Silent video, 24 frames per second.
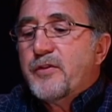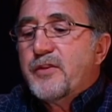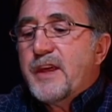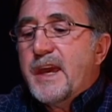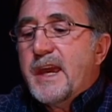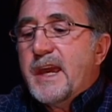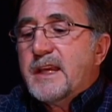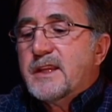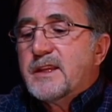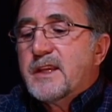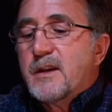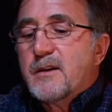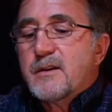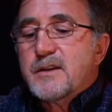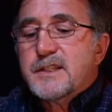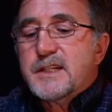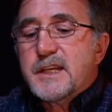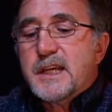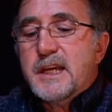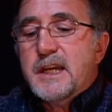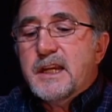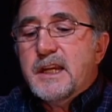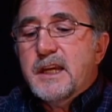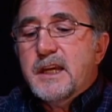think there is
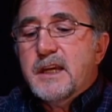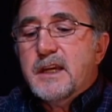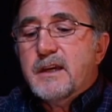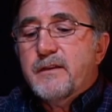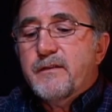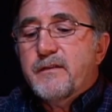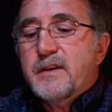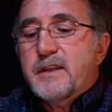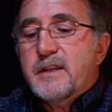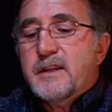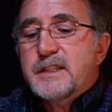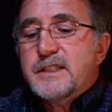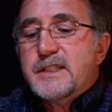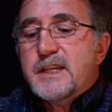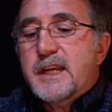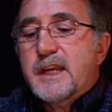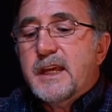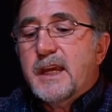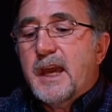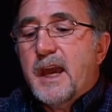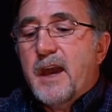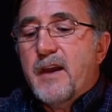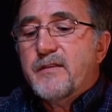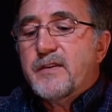any
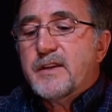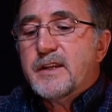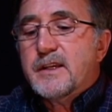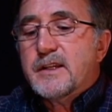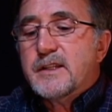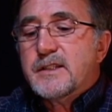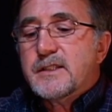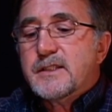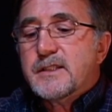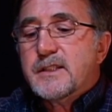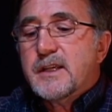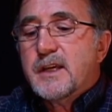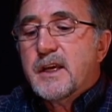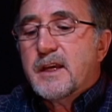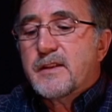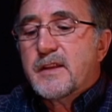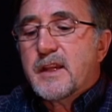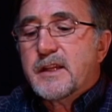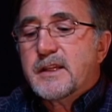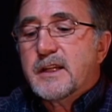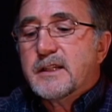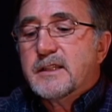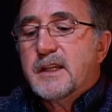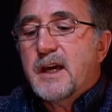convincing evidence
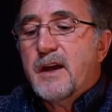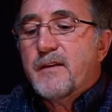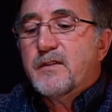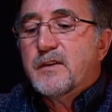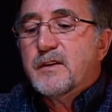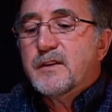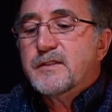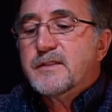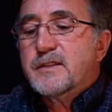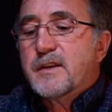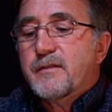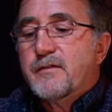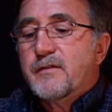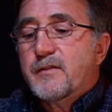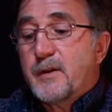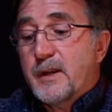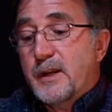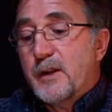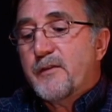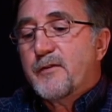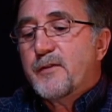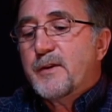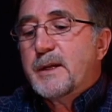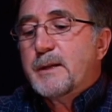that the levels of
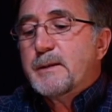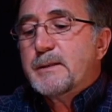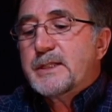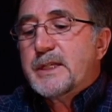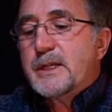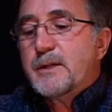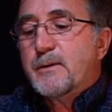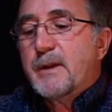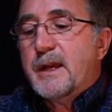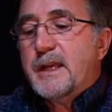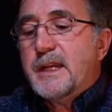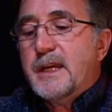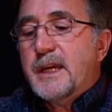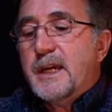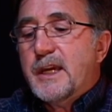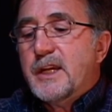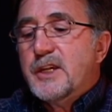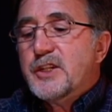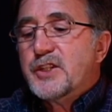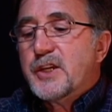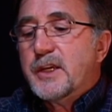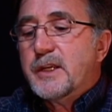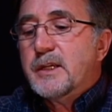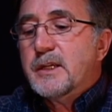radiofrequency
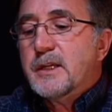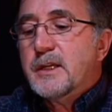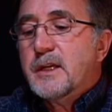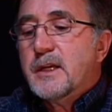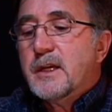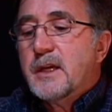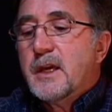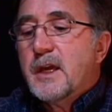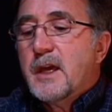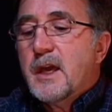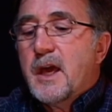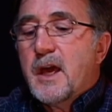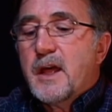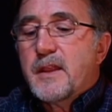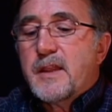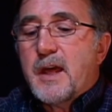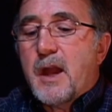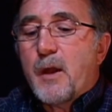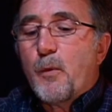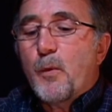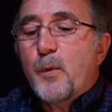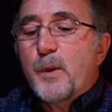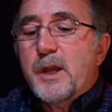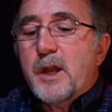radiation
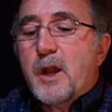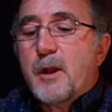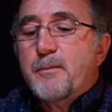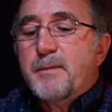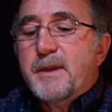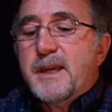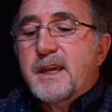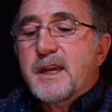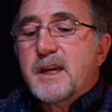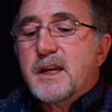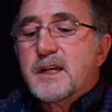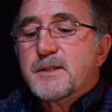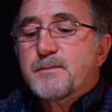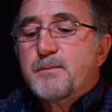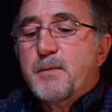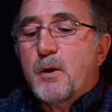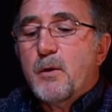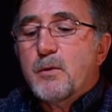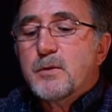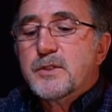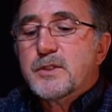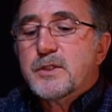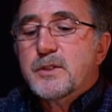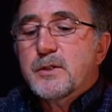that we are being
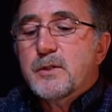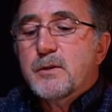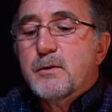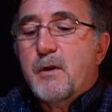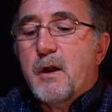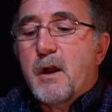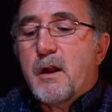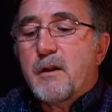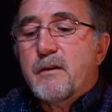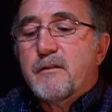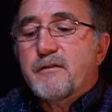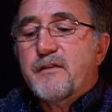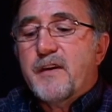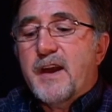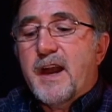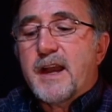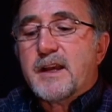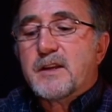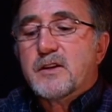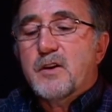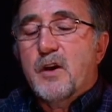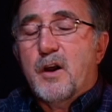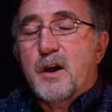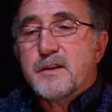exposed to are in
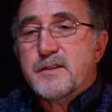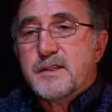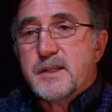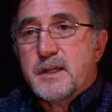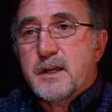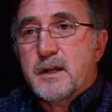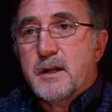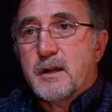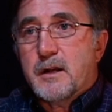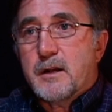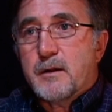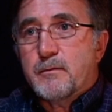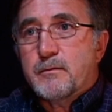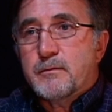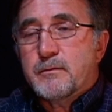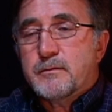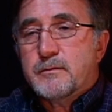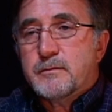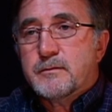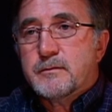fact causing harm.